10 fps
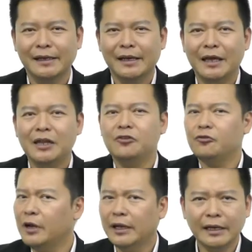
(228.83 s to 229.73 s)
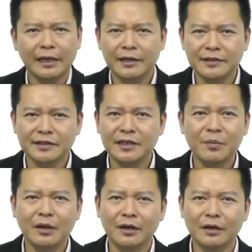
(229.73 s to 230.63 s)
In training, it is
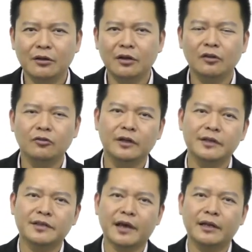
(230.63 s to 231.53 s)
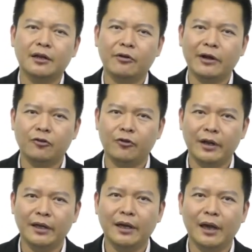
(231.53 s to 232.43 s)
similar. You need to design the right
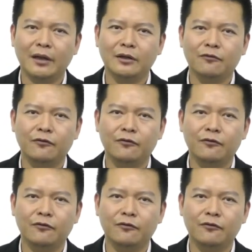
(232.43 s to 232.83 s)
training, and